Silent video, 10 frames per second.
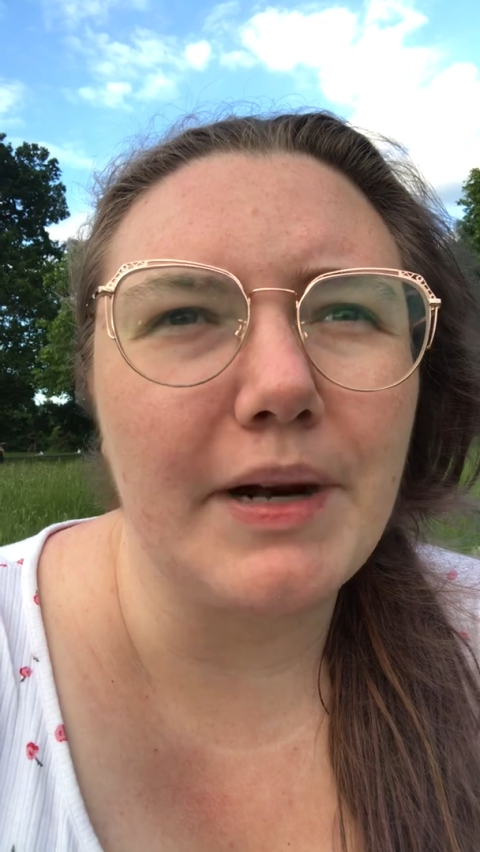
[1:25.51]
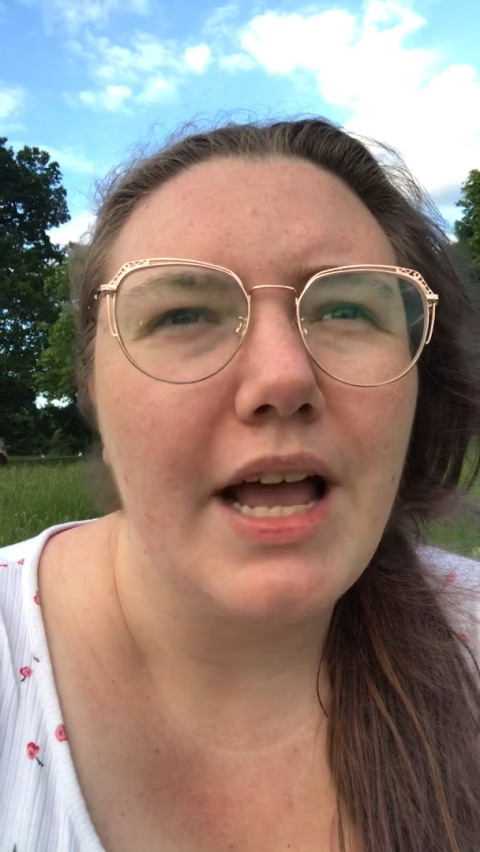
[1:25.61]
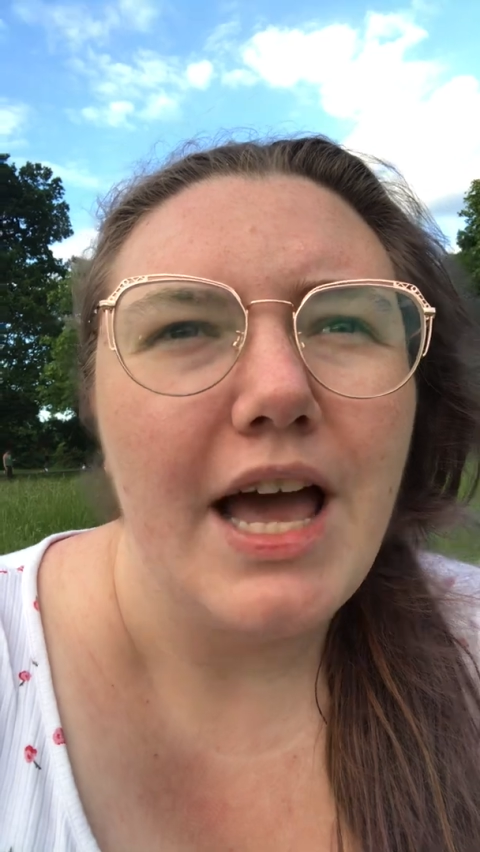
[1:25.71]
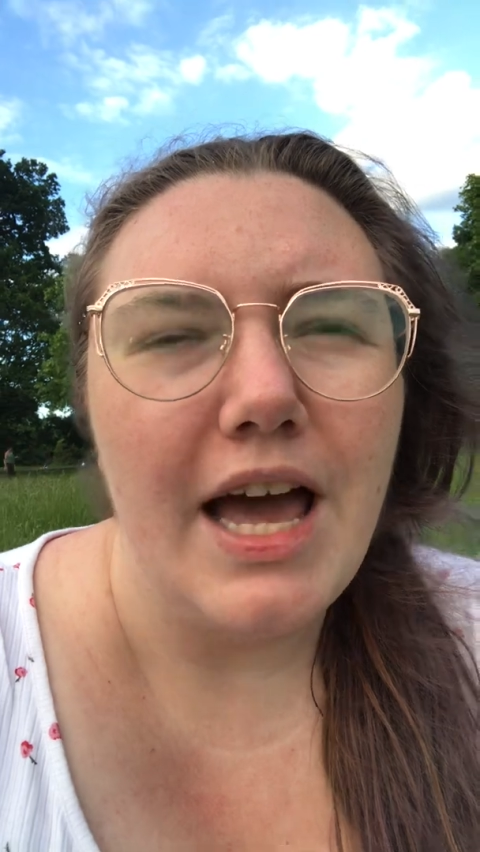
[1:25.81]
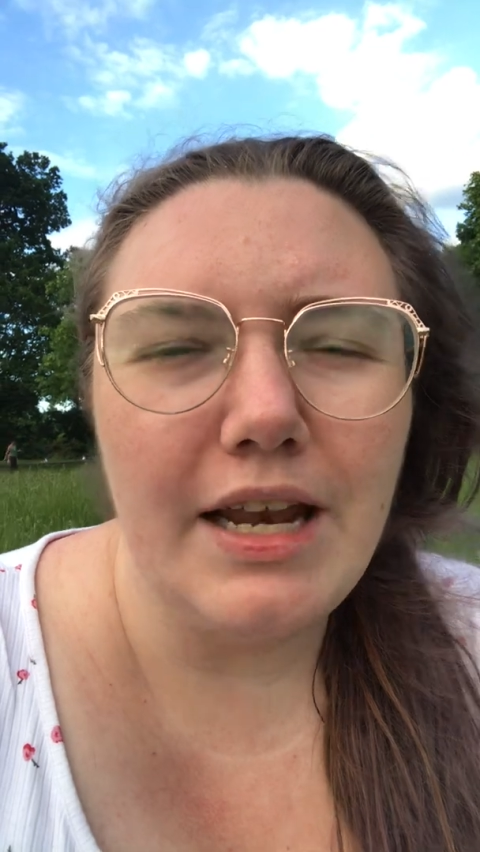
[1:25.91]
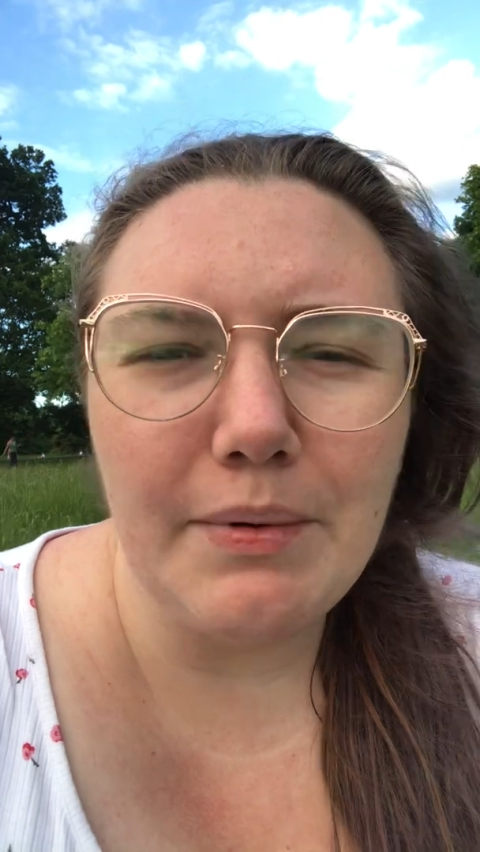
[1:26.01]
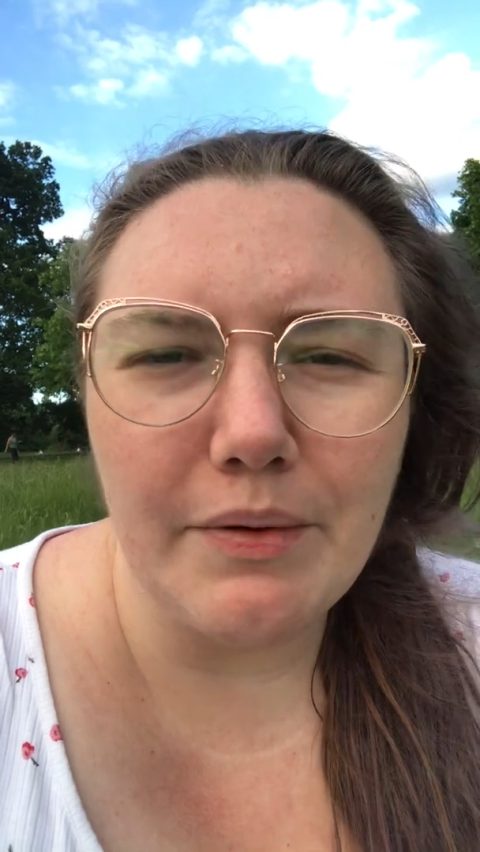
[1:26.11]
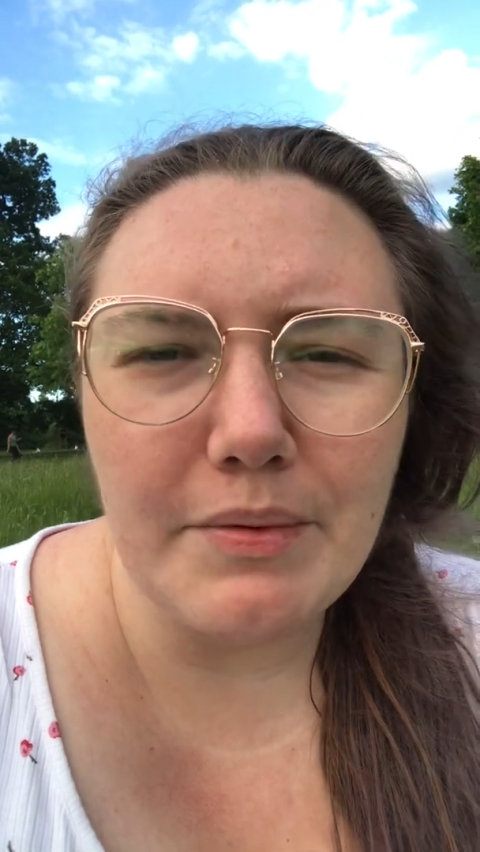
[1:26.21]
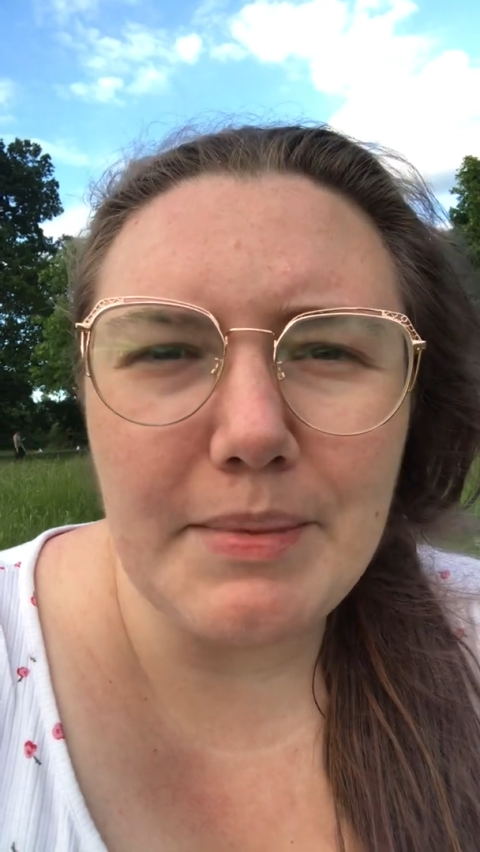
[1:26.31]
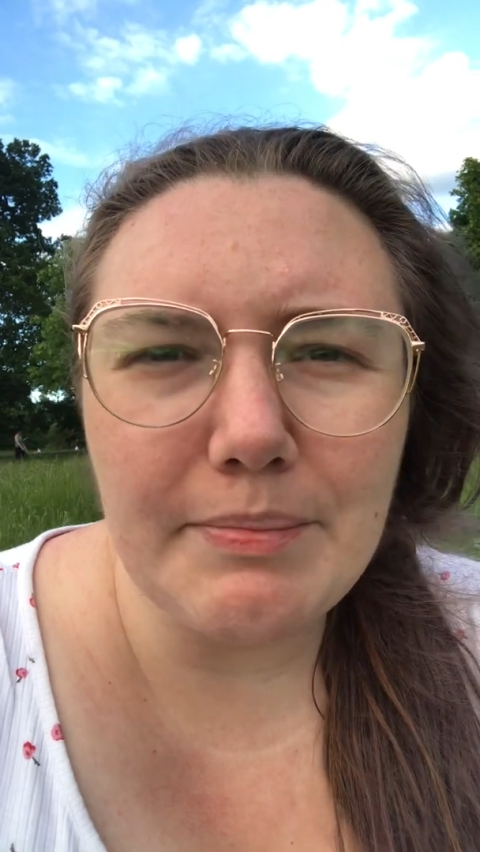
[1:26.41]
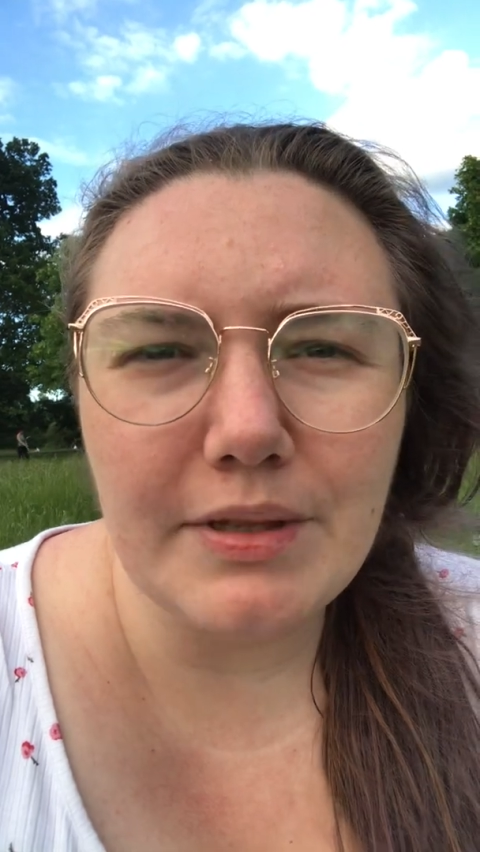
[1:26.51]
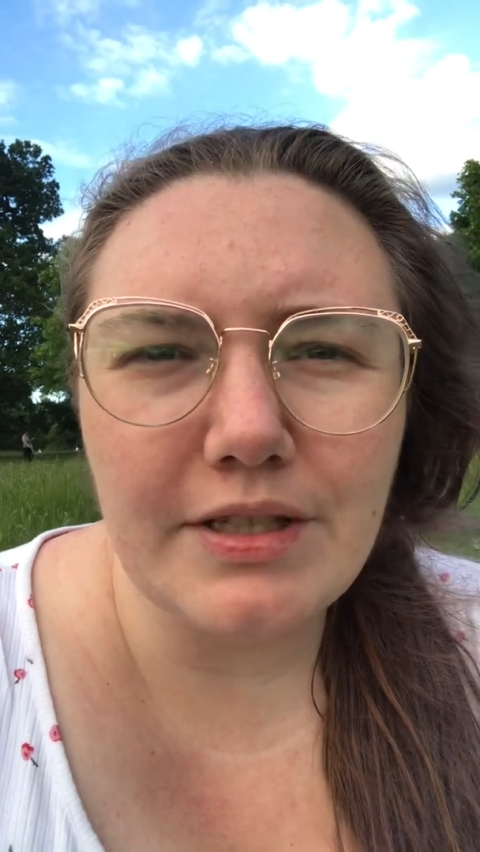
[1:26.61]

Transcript: But anyway, remember